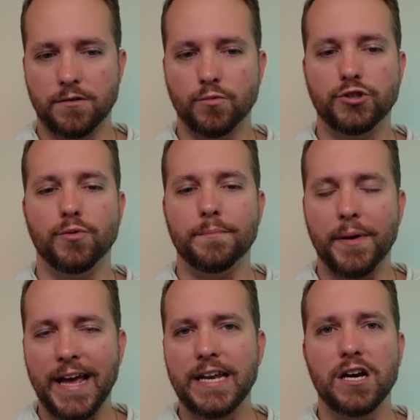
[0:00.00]
which would
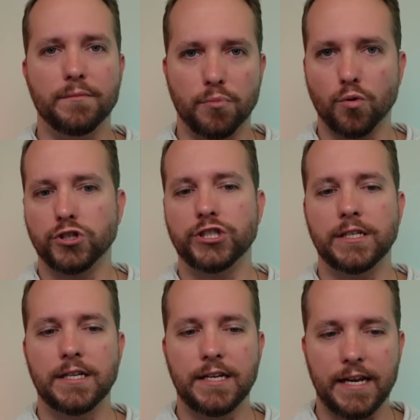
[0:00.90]
ban
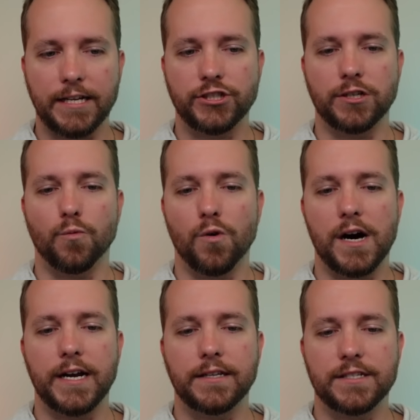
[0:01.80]
abortion
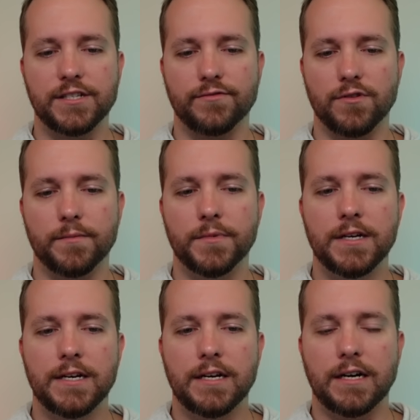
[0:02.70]
nationwide. This is from
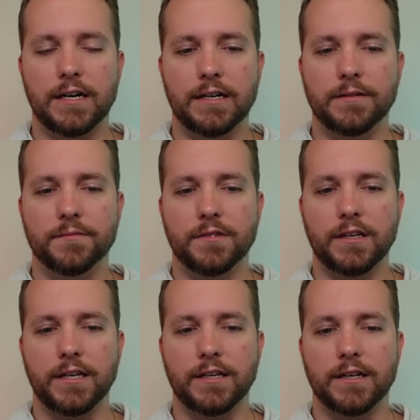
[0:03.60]
um,
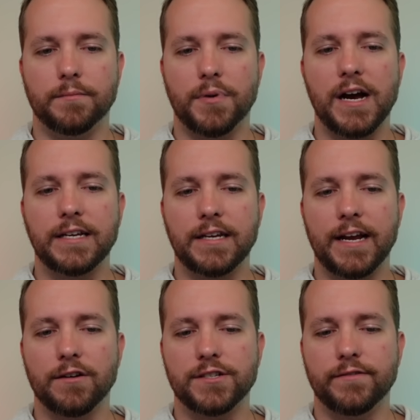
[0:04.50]
the uh, Biden
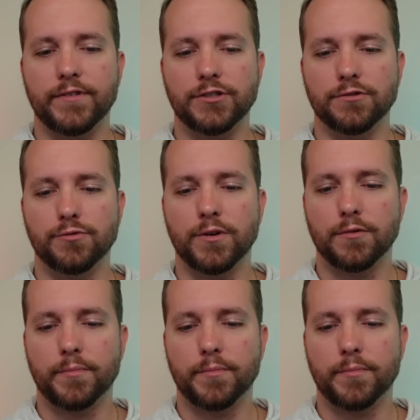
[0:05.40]
Harris official Twitter